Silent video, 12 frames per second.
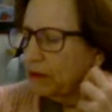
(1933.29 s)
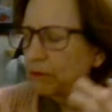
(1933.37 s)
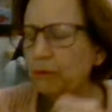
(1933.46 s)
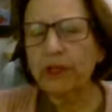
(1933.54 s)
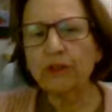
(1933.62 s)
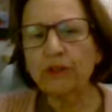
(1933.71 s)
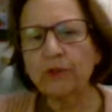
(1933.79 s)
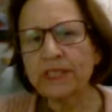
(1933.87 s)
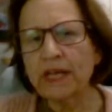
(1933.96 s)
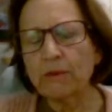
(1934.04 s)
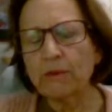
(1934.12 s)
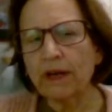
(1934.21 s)
when you
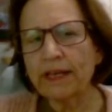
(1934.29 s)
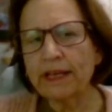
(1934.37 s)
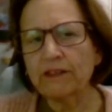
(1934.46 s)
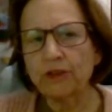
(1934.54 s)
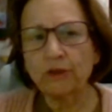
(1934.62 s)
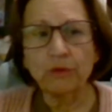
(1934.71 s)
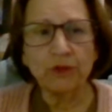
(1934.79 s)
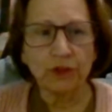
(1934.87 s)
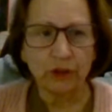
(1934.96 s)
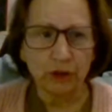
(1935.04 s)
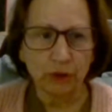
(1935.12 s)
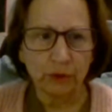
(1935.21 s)
say, what can you
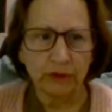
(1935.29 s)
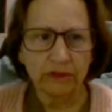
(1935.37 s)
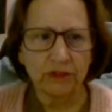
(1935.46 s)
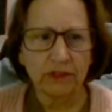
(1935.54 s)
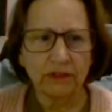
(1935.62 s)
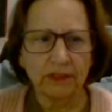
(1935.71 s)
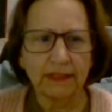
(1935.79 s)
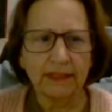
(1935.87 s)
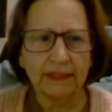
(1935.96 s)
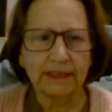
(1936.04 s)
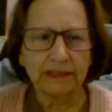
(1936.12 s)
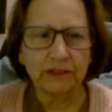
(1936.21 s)
do to
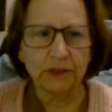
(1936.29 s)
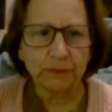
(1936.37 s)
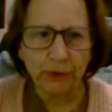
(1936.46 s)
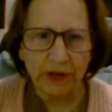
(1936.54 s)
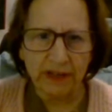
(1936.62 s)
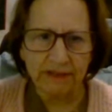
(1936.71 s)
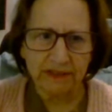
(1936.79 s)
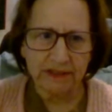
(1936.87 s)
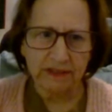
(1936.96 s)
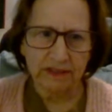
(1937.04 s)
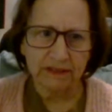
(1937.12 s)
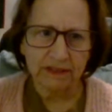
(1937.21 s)
express
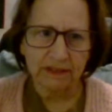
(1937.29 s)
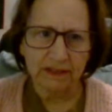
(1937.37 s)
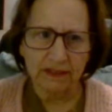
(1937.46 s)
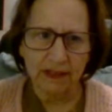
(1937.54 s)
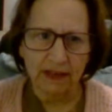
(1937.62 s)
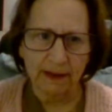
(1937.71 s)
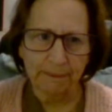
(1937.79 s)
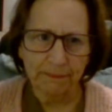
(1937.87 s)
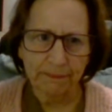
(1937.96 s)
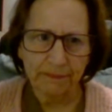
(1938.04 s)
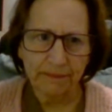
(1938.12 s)
this to them?